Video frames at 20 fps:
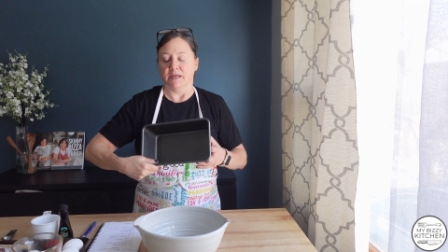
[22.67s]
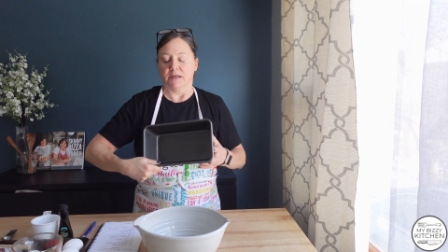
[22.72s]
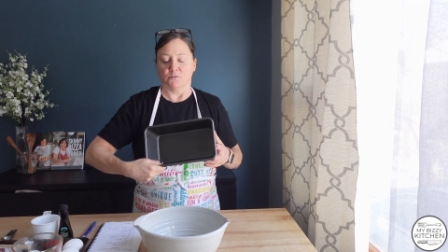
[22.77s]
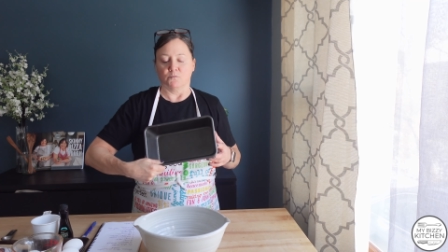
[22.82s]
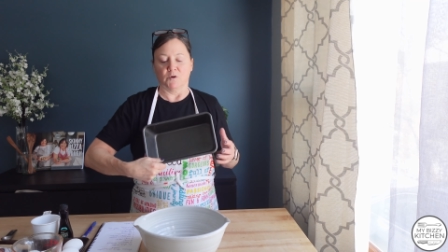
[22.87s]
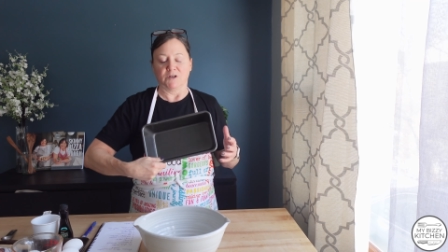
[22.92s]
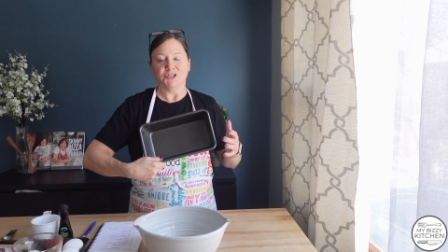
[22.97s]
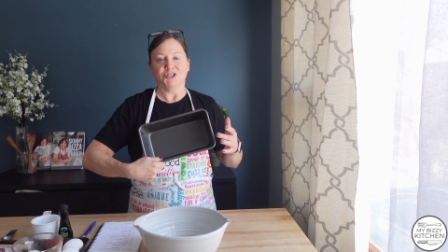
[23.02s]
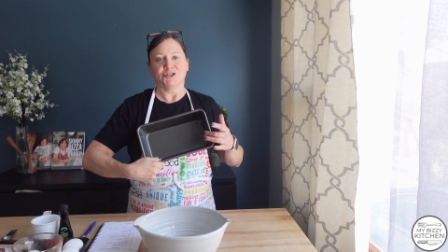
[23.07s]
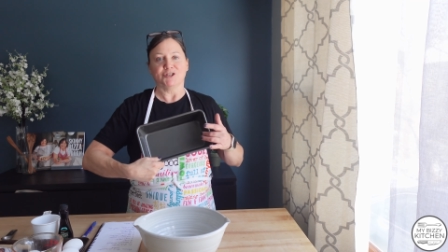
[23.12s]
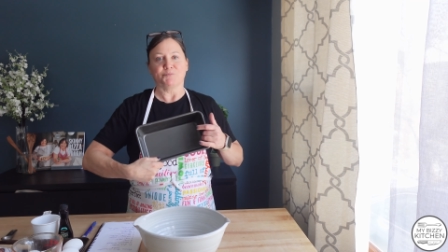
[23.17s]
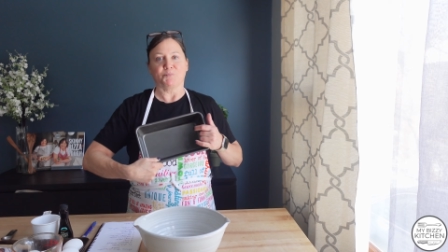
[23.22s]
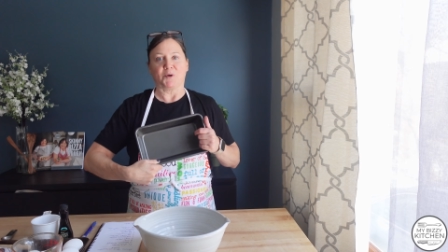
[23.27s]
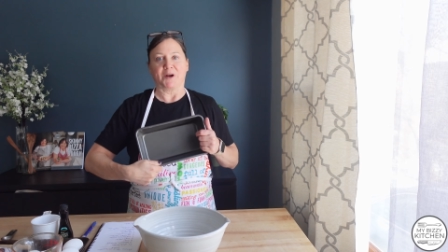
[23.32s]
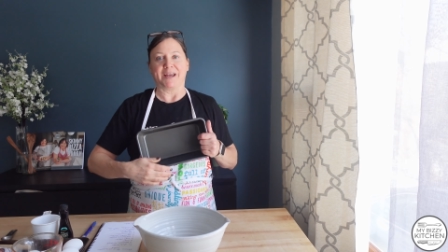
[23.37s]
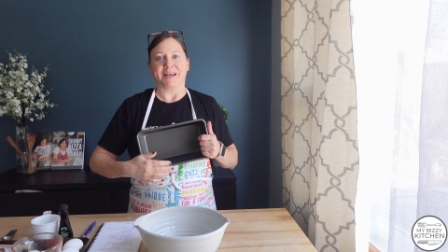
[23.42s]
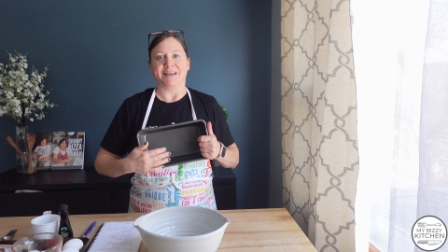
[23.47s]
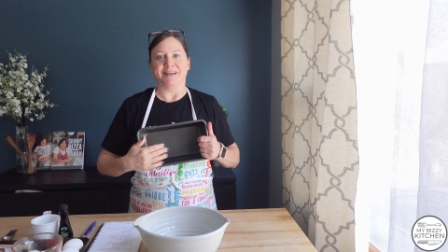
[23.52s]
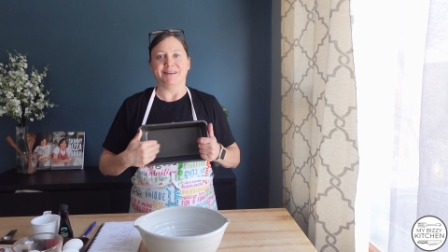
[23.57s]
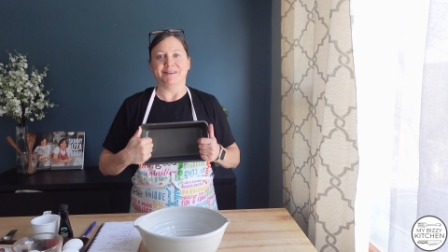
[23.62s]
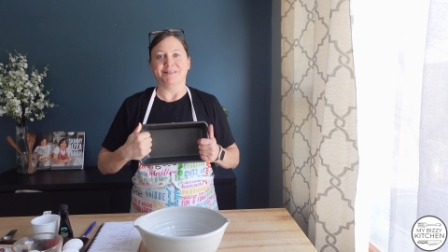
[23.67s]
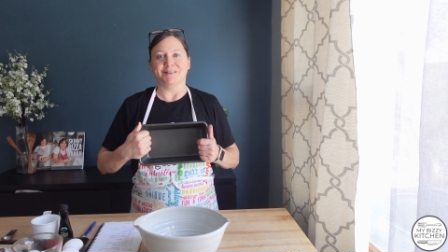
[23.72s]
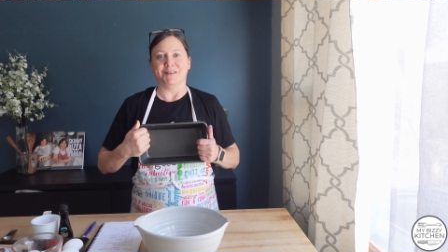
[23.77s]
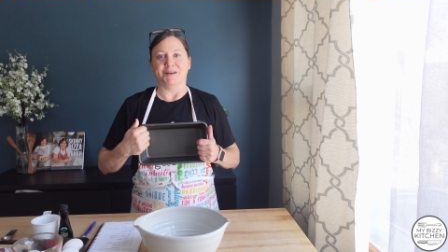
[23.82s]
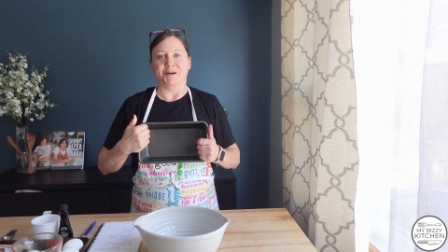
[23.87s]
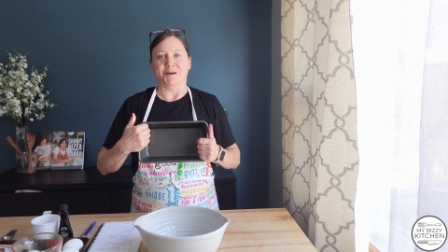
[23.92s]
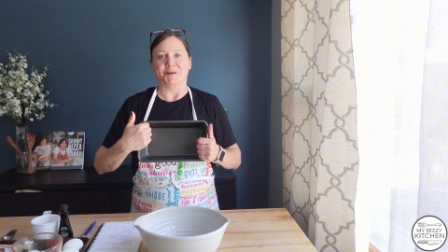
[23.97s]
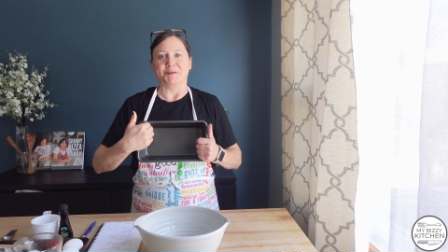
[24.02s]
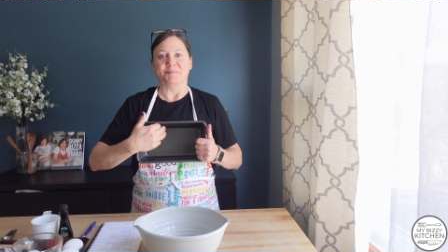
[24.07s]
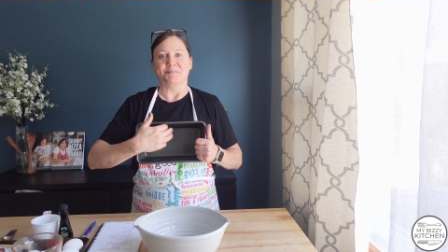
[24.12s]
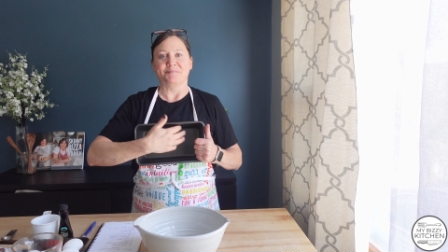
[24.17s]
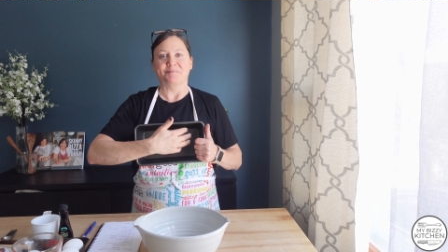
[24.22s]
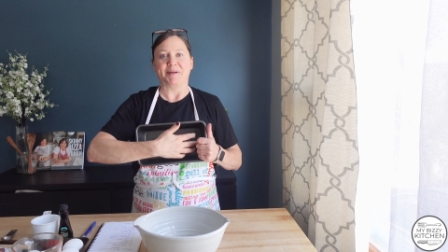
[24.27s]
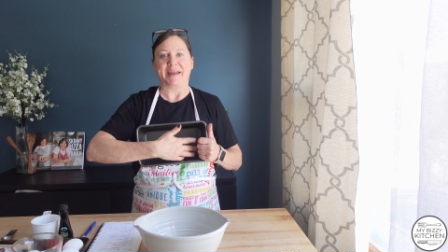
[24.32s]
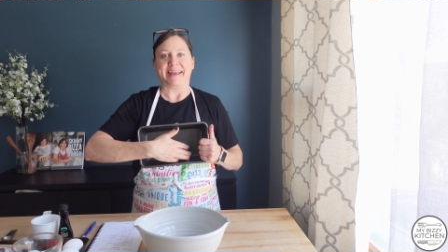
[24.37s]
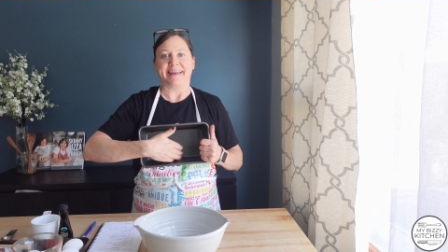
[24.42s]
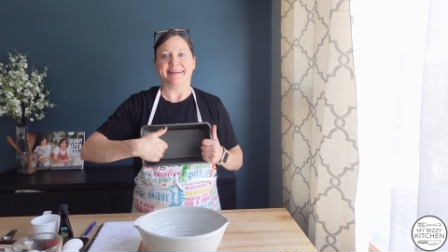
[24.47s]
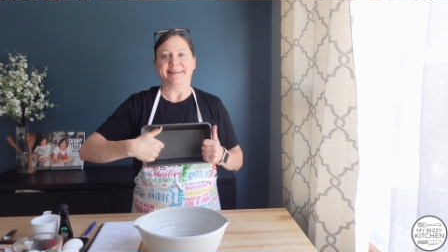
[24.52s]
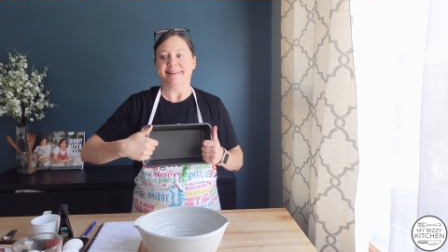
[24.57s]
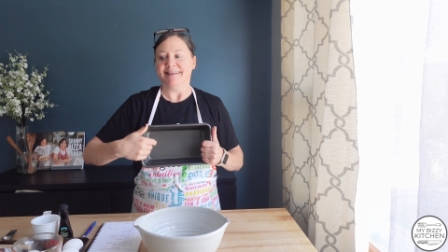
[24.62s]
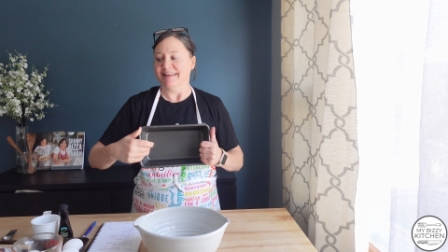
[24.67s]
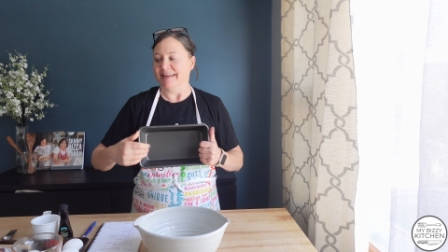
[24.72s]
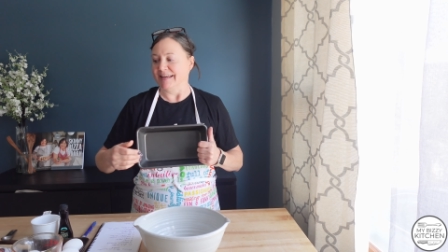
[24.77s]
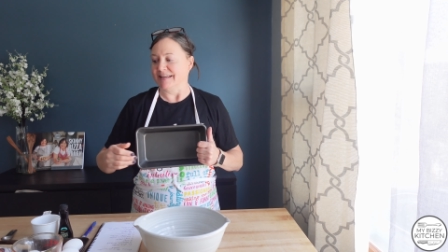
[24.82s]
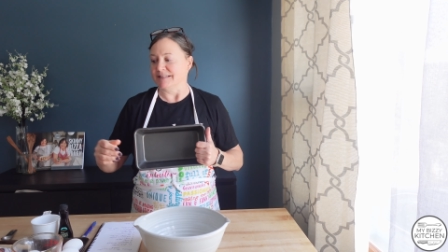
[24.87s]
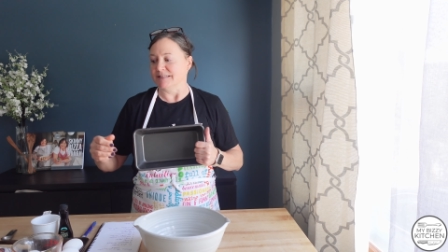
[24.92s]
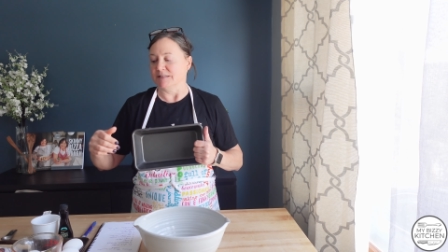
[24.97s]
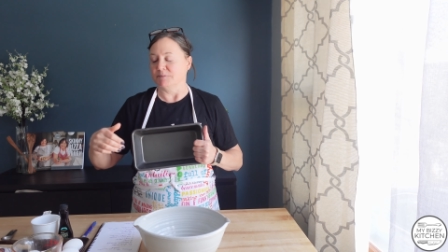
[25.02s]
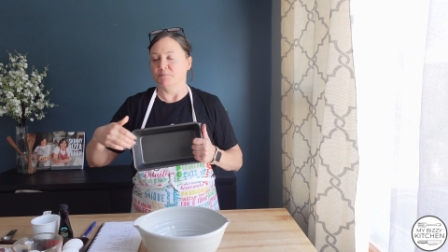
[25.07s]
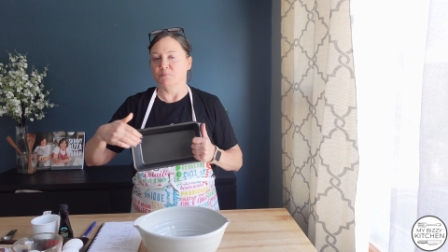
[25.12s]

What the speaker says: once you spray the pan is